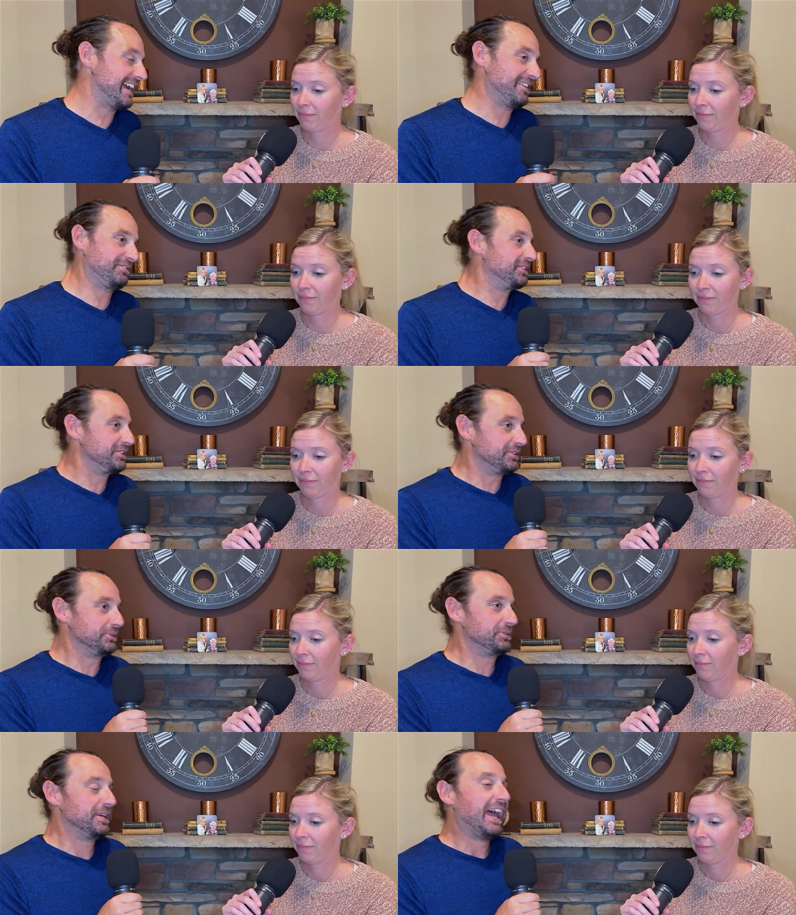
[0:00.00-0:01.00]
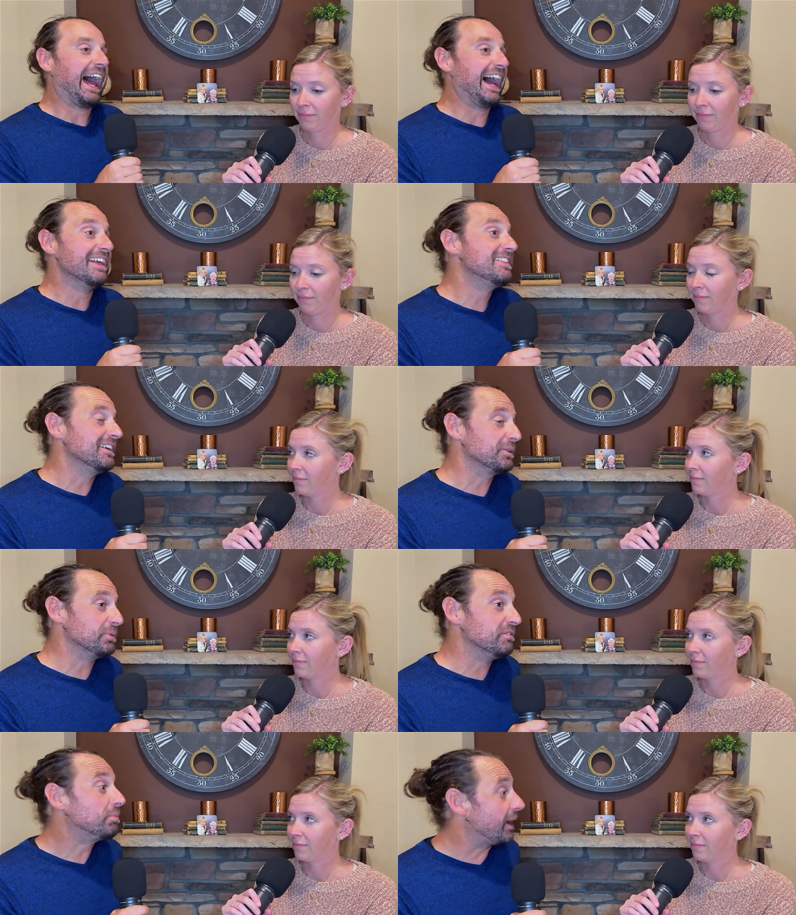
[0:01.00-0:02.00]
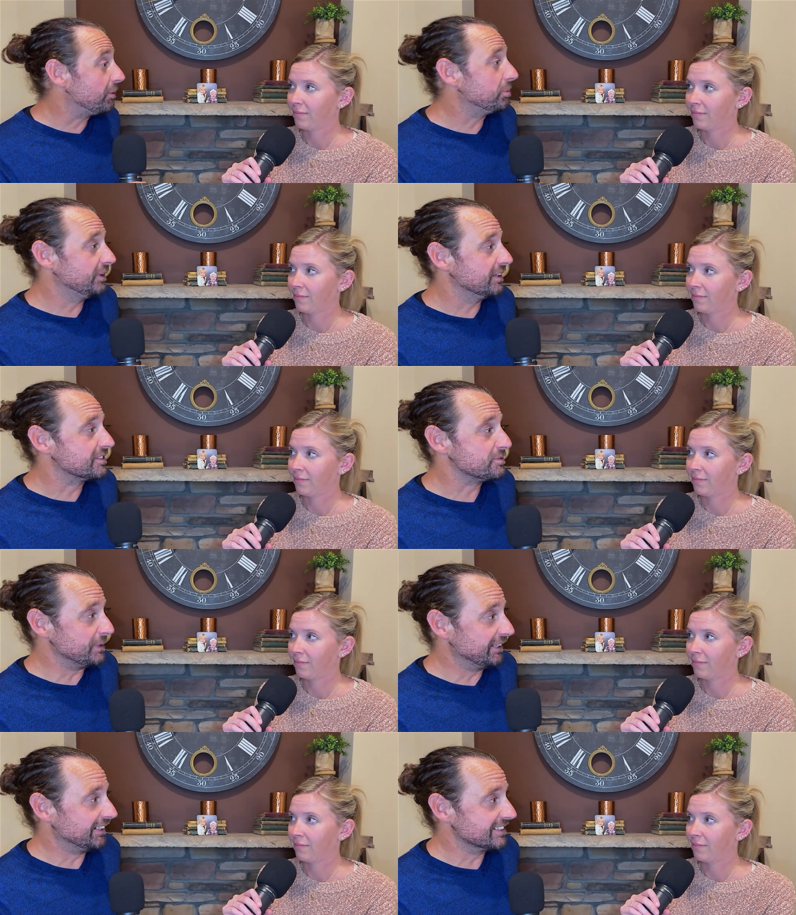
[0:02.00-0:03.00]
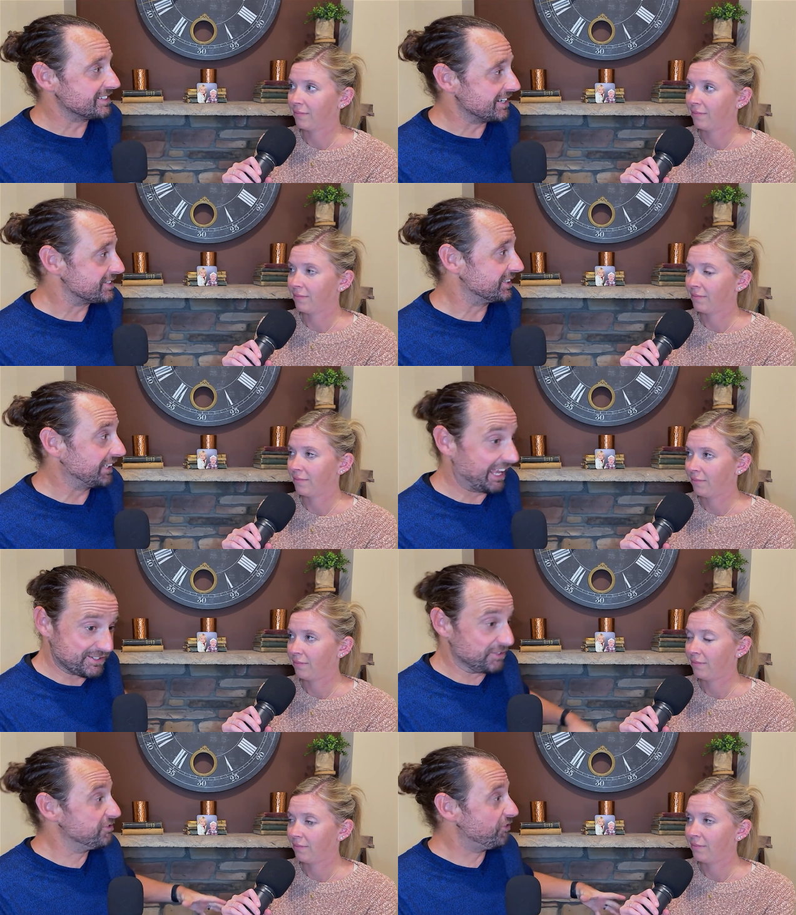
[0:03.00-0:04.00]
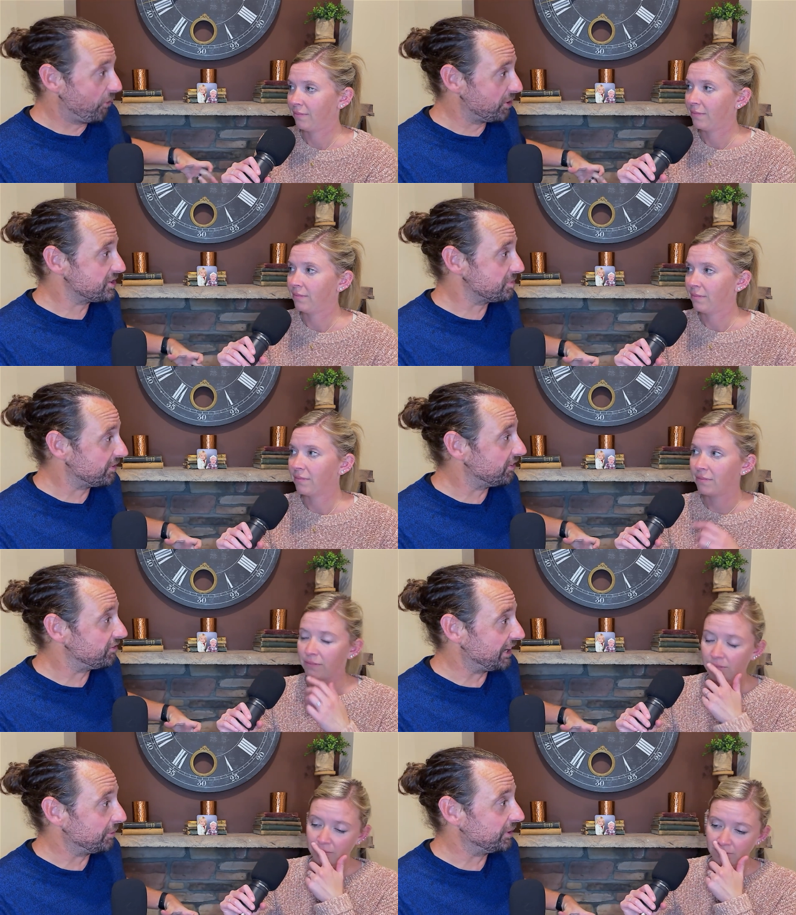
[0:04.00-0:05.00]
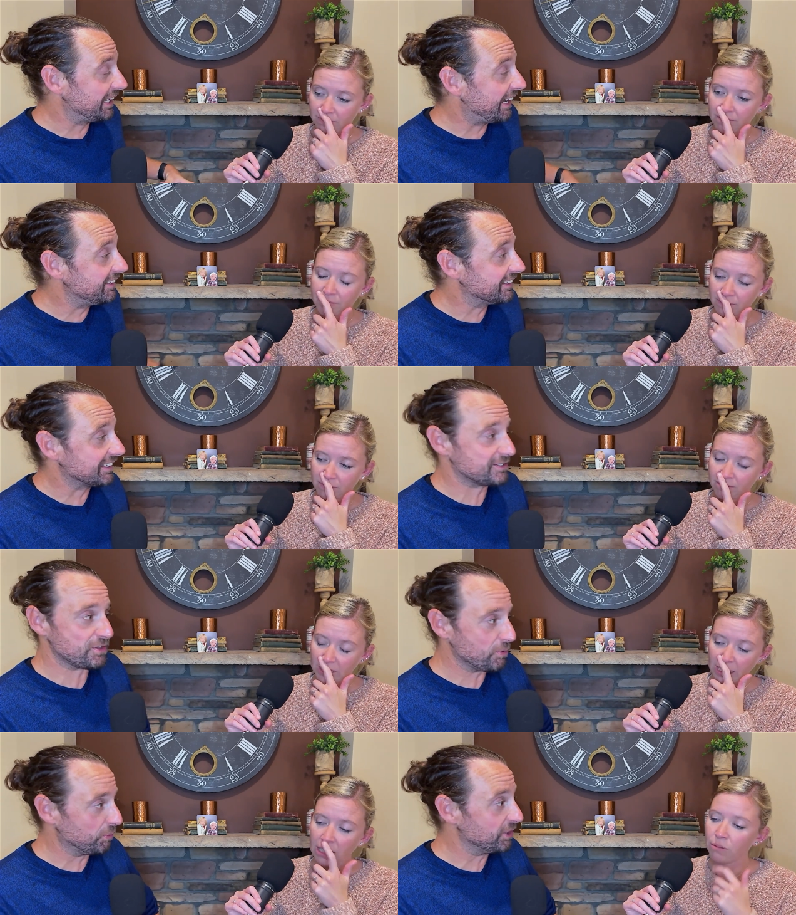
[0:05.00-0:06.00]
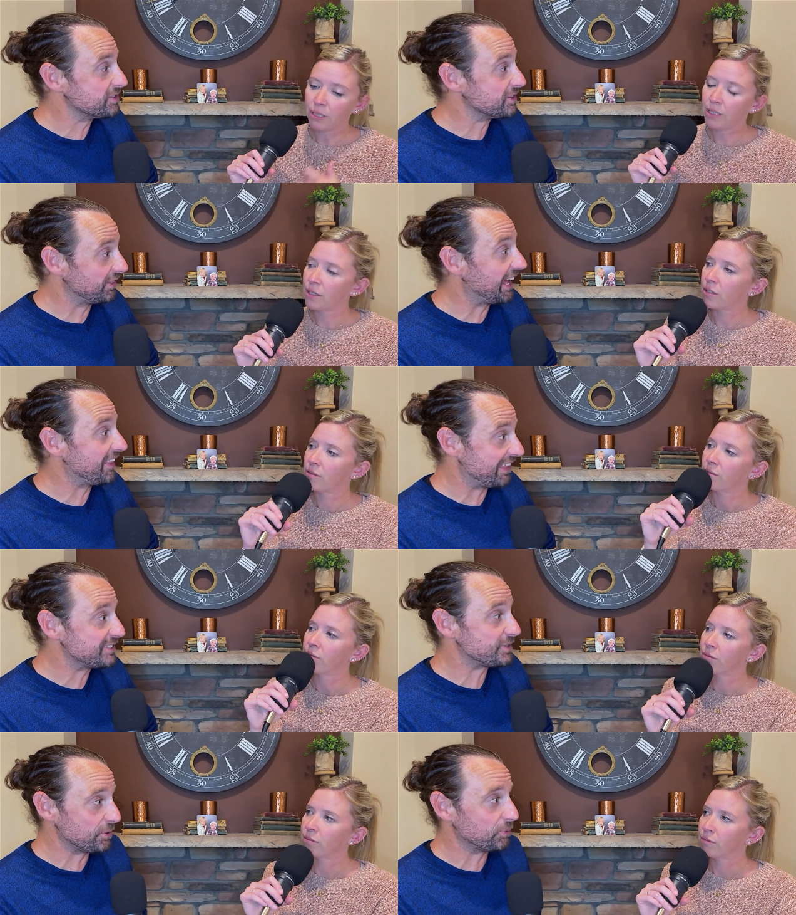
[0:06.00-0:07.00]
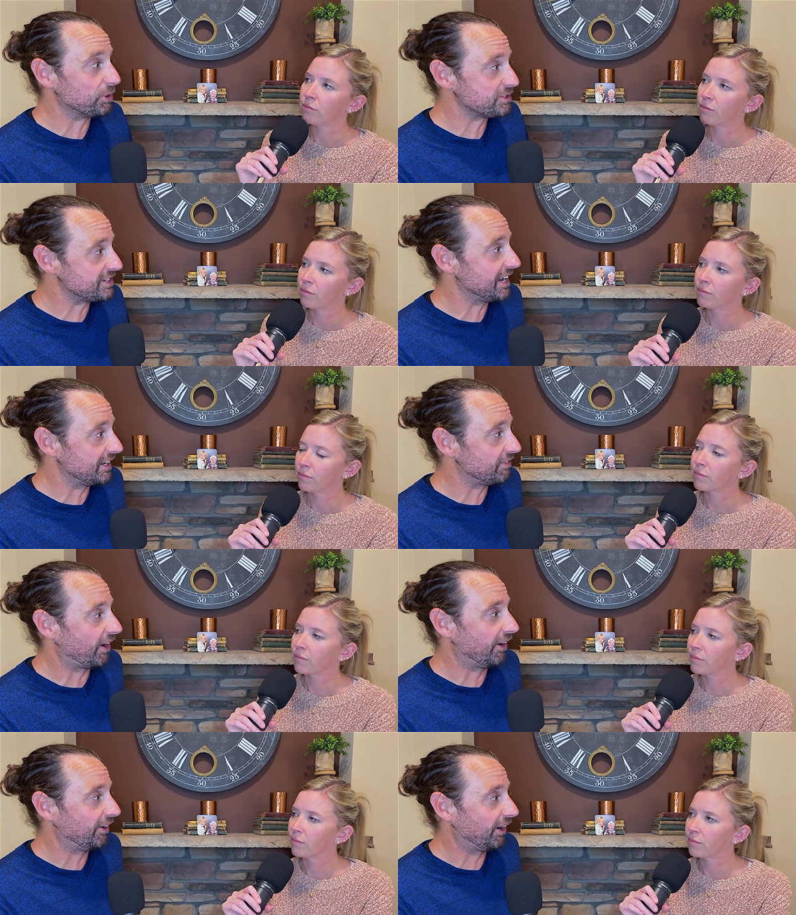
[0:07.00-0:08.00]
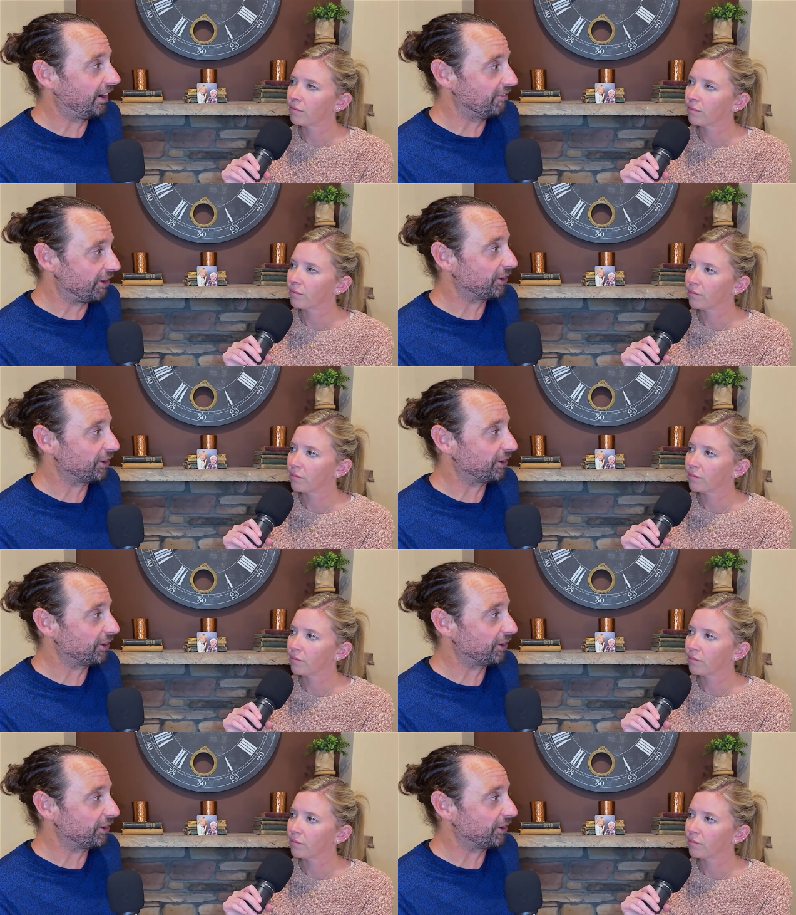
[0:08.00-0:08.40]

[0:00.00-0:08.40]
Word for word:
Speaker 1: afternoon I think we've probably experienced as a as a foursome of a family. I think that's the Yeah, worst that that's the worst day of our of our